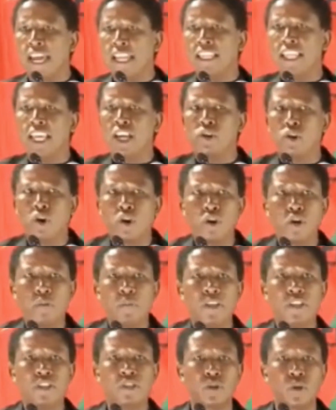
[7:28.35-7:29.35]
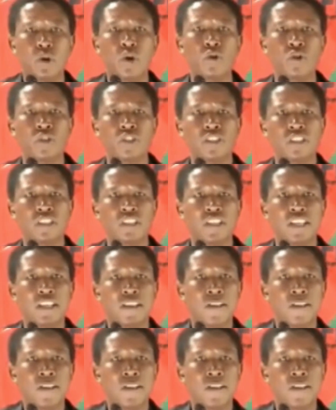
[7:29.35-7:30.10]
and the economy is closed,